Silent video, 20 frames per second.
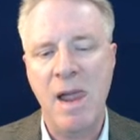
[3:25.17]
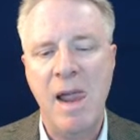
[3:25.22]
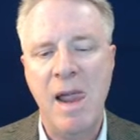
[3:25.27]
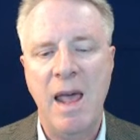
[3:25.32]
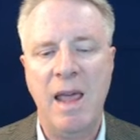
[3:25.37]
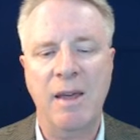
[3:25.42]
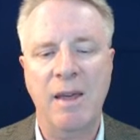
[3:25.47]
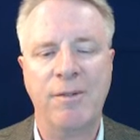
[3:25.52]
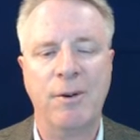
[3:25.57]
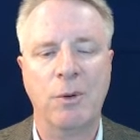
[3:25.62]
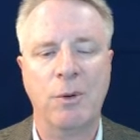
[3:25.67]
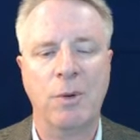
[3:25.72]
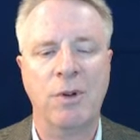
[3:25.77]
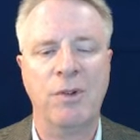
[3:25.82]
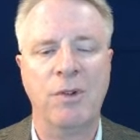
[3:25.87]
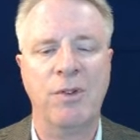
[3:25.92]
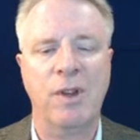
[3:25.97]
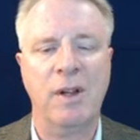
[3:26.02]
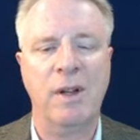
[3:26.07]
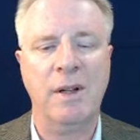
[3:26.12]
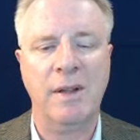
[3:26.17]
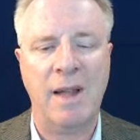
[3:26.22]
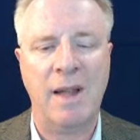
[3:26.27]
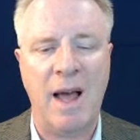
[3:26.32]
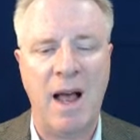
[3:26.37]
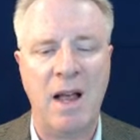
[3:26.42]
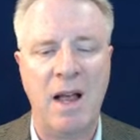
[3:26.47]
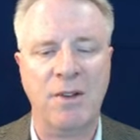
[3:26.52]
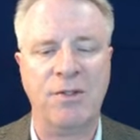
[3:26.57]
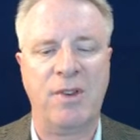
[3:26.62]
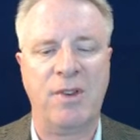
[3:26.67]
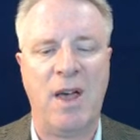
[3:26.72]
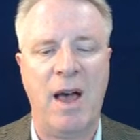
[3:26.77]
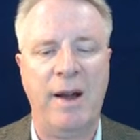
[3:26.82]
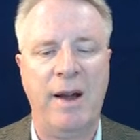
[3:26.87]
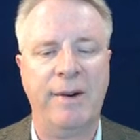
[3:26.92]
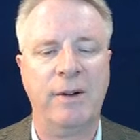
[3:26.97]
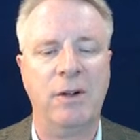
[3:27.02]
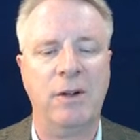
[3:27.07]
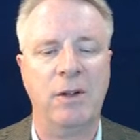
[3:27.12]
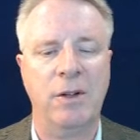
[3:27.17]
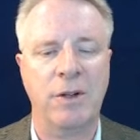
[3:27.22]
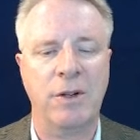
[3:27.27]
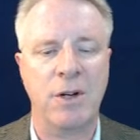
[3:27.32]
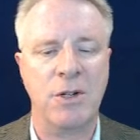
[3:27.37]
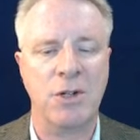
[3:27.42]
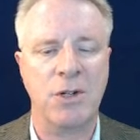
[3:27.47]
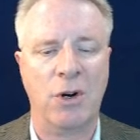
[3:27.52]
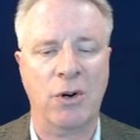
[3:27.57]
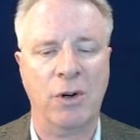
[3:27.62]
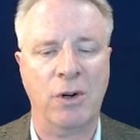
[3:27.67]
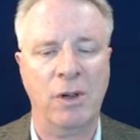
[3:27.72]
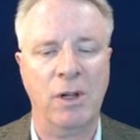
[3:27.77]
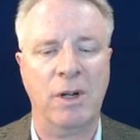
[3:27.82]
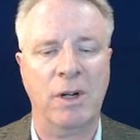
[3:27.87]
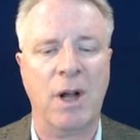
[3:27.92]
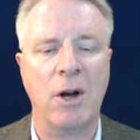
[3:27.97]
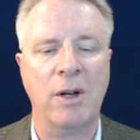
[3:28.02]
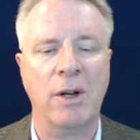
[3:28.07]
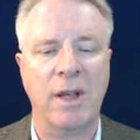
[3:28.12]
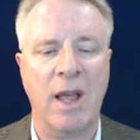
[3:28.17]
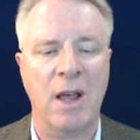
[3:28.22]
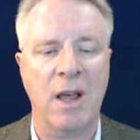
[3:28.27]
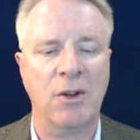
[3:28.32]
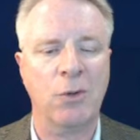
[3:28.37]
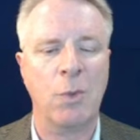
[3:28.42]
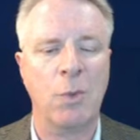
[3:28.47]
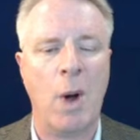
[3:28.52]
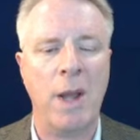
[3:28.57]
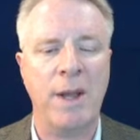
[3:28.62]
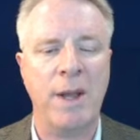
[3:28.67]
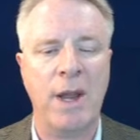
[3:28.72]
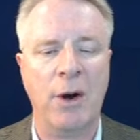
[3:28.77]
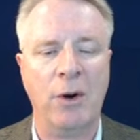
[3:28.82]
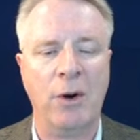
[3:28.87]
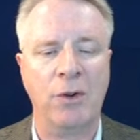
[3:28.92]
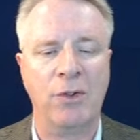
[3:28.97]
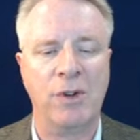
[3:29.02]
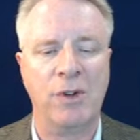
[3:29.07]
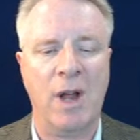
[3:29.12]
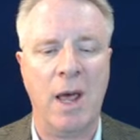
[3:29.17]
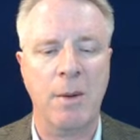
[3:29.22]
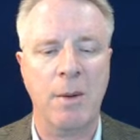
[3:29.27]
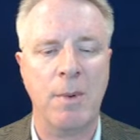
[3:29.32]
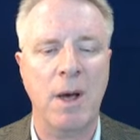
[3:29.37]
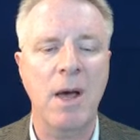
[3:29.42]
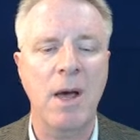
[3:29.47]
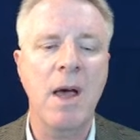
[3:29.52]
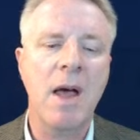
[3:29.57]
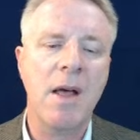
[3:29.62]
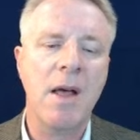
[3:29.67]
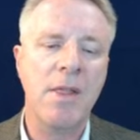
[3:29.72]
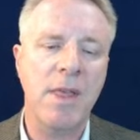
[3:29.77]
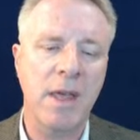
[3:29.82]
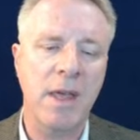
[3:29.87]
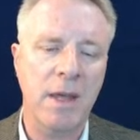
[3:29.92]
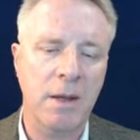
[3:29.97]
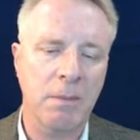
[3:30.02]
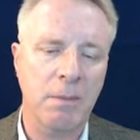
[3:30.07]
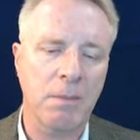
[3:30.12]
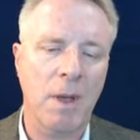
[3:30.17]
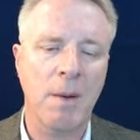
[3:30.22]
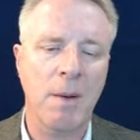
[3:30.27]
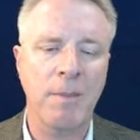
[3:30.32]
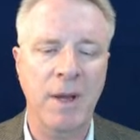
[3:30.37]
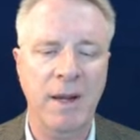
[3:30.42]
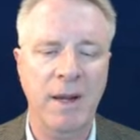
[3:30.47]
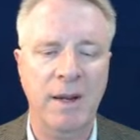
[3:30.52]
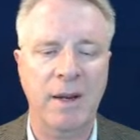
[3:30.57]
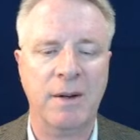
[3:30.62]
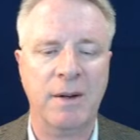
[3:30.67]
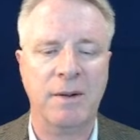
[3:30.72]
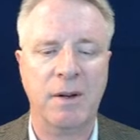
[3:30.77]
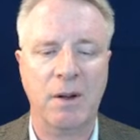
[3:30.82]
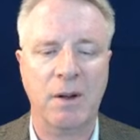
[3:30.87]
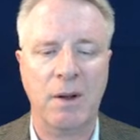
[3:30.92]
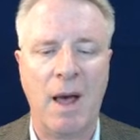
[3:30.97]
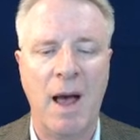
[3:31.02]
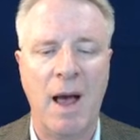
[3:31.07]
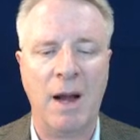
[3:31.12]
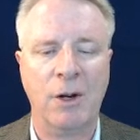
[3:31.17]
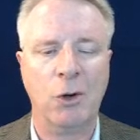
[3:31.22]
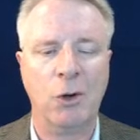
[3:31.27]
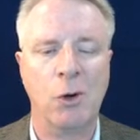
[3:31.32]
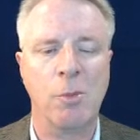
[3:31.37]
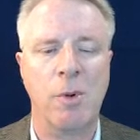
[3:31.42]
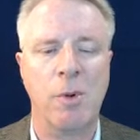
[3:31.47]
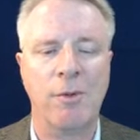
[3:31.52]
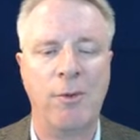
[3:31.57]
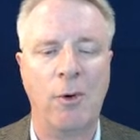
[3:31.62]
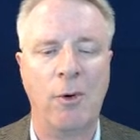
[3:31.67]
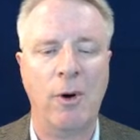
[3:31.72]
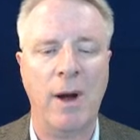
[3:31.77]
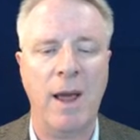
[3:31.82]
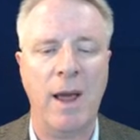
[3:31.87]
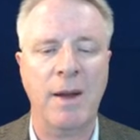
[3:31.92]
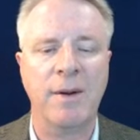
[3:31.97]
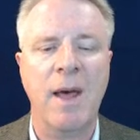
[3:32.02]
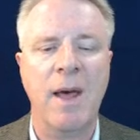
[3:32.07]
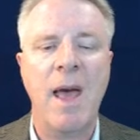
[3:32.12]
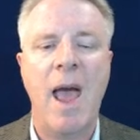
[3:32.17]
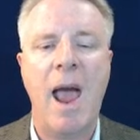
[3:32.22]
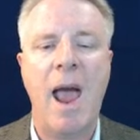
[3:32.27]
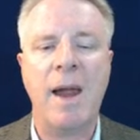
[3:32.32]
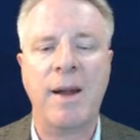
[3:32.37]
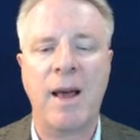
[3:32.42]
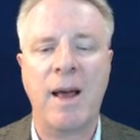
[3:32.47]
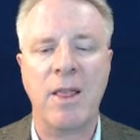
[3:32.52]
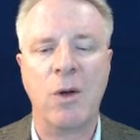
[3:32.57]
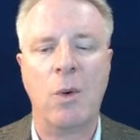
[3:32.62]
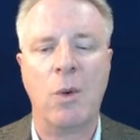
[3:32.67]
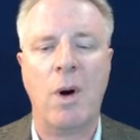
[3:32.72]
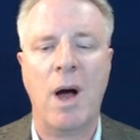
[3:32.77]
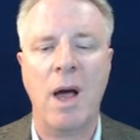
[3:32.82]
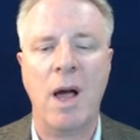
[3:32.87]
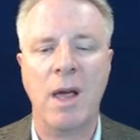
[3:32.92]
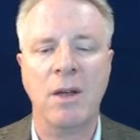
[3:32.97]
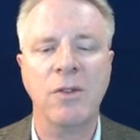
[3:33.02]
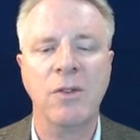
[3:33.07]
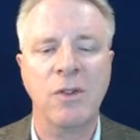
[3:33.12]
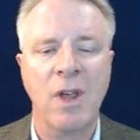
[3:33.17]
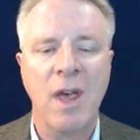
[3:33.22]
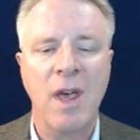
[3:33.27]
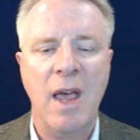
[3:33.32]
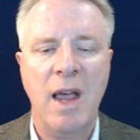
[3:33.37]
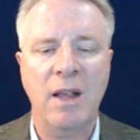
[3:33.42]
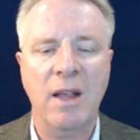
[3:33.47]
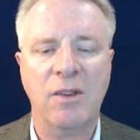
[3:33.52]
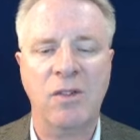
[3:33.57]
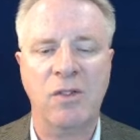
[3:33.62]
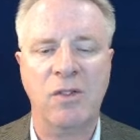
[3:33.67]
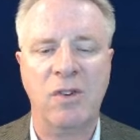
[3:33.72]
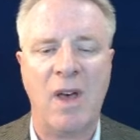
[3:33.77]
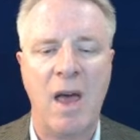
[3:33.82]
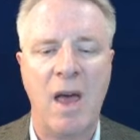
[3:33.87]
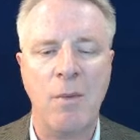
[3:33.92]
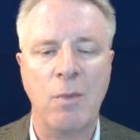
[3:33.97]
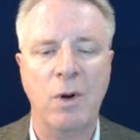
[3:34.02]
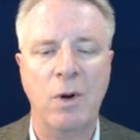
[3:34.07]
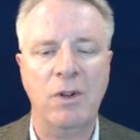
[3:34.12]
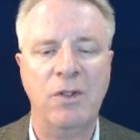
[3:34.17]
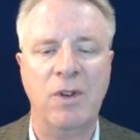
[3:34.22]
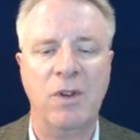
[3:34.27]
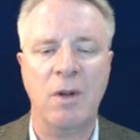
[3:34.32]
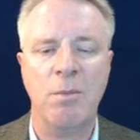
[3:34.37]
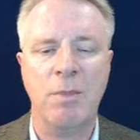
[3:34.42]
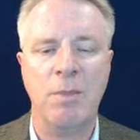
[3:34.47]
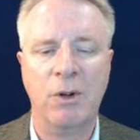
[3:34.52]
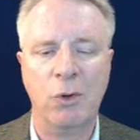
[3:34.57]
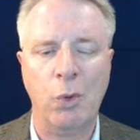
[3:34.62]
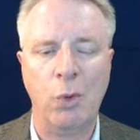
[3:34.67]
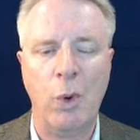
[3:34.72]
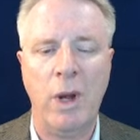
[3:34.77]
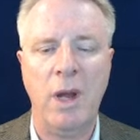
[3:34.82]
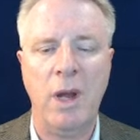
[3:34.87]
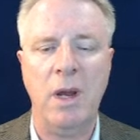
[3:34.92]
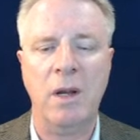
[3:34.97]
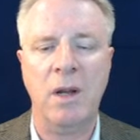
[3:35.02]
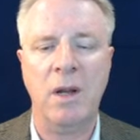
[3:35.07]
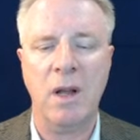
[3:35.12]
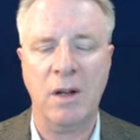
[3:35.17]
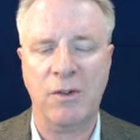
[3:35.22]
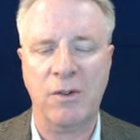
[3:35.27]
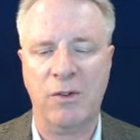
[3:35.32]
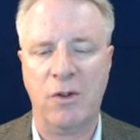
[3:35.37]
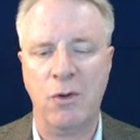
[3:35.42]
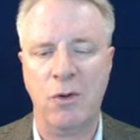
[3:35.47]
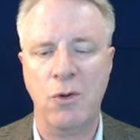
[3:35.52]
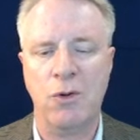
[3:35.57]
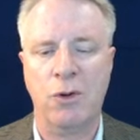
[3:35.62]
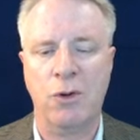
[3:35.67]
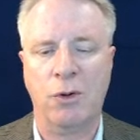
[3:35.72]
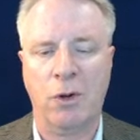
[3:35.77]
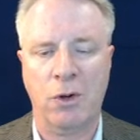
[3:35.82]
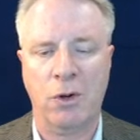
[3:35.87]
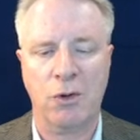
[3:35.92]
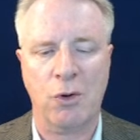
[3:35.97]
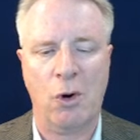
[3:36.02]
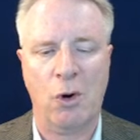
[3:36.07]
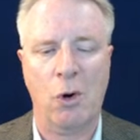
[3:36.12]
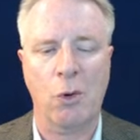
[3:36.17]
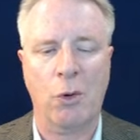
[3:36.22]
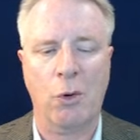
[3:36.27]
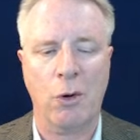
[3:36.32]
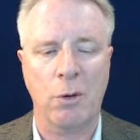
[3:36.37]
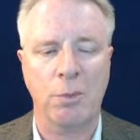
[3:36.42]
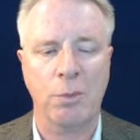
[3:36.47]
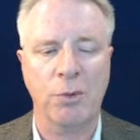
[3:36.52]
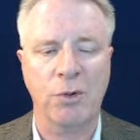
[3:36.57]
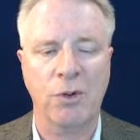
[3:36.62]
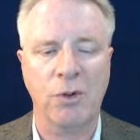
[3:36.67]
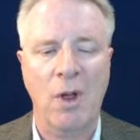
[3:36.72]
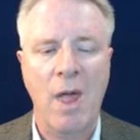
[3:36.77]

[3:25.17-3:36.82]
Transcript: If it was the last article in a journal, it only has one nearest neighbor, the immediate article beforehand, and otherwise it's sandwiched in between its two control groups